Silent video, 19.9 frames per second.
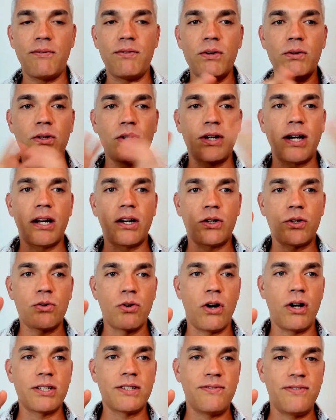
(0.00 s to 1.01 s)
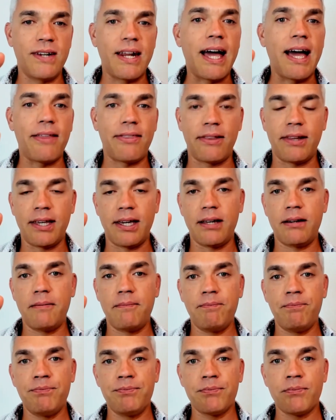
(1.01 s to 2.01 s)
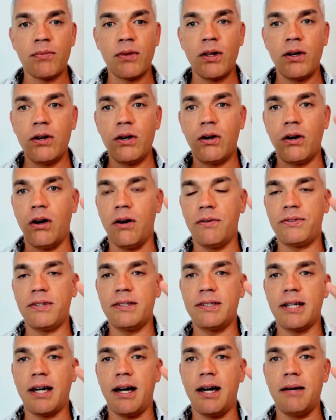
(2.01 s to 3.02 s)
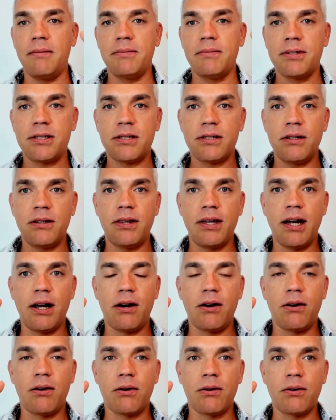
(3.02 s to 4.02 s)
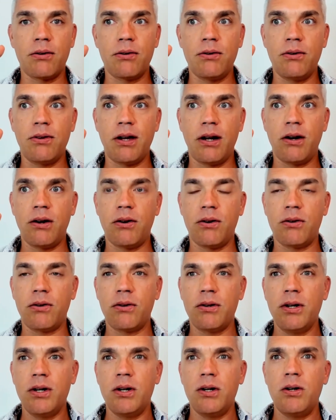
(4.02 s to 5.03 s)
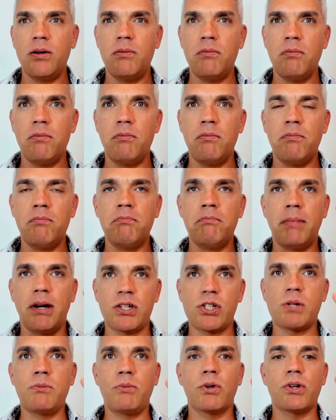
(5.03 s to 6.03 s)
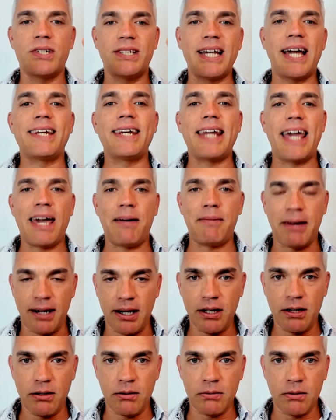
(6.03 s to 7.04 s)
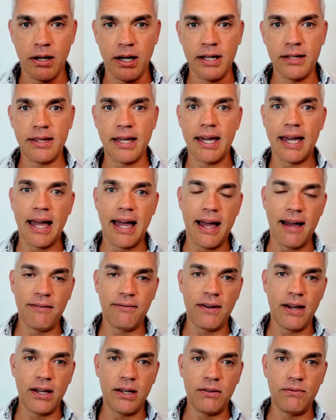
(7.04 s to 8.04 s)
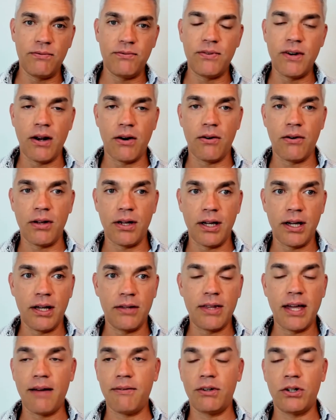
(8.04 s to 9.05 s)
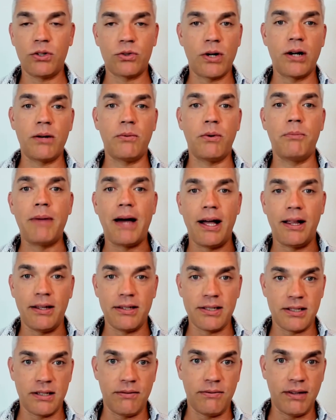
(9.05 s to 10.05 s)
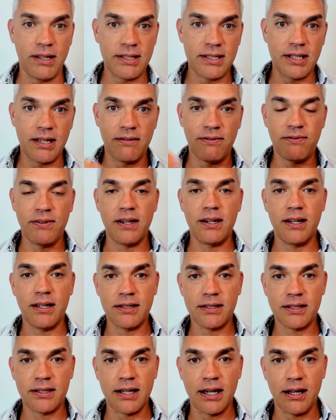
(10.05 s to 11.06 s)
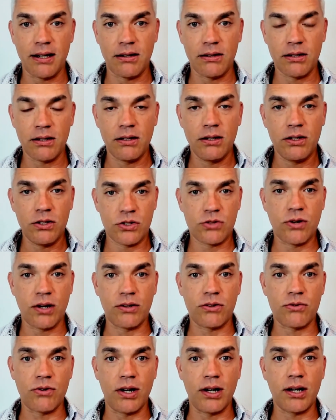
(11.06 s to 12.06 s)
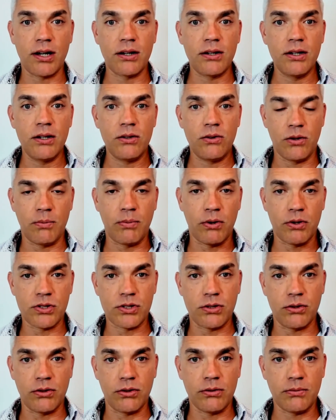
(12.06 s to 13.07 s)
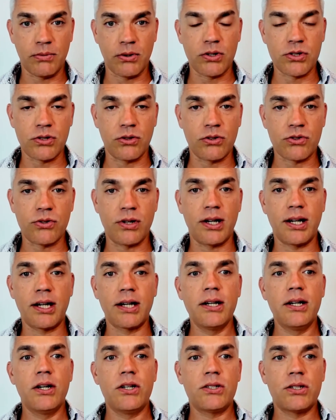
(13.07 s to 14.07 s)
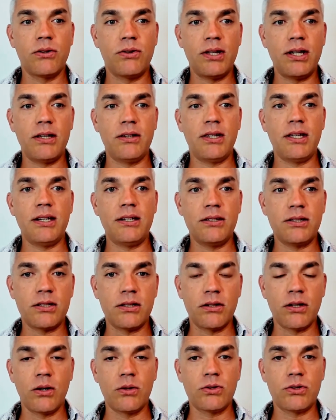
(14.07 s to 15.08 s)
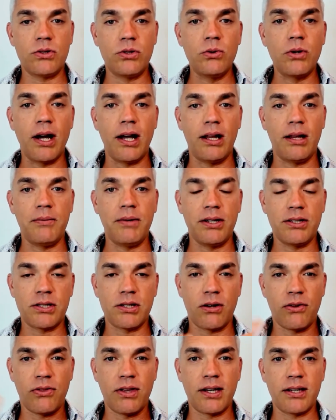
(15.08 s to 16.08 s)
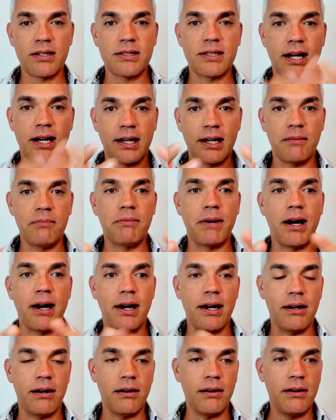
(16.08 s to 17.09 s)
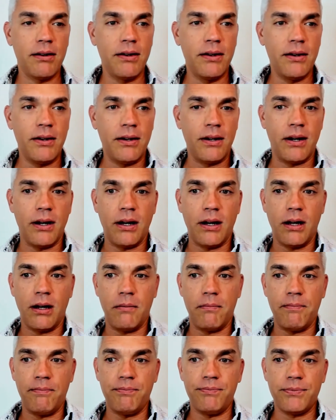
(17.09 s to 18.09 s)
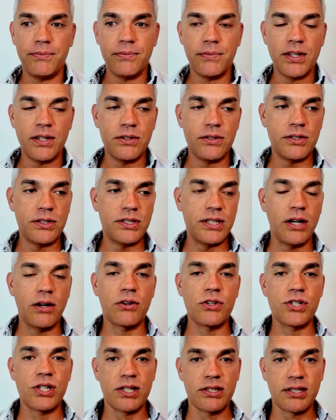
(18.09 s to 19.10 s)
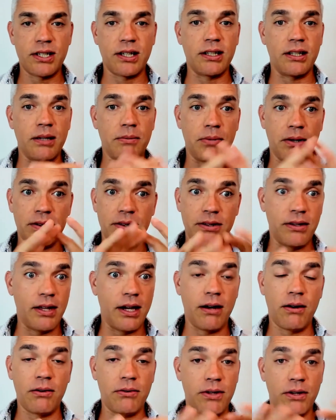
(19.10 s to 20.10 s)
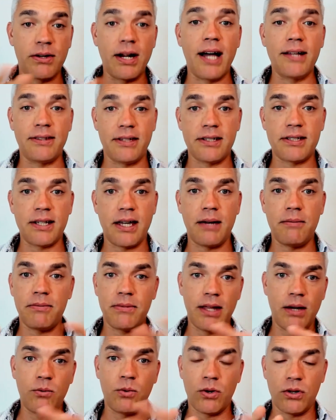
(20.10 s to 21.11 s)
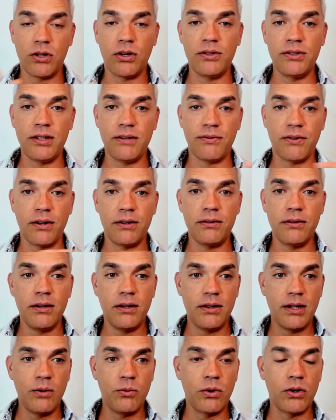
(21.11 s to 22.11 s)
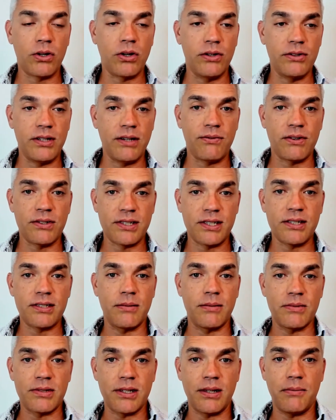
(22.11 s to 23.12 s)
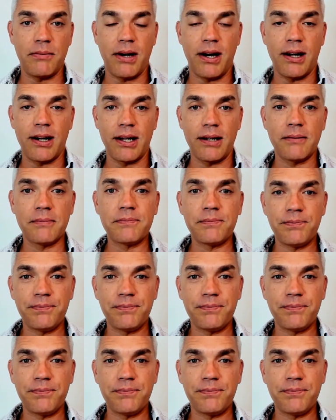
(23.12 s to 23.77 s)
if you look at a CrossFit athlete, oftentimes they're much more dynamic, right? They have an incredible balance of, let's say, fitness and strength training or personal training. So those two elements are things that combine synergistically, but they're not the same. They work on different systems of the body.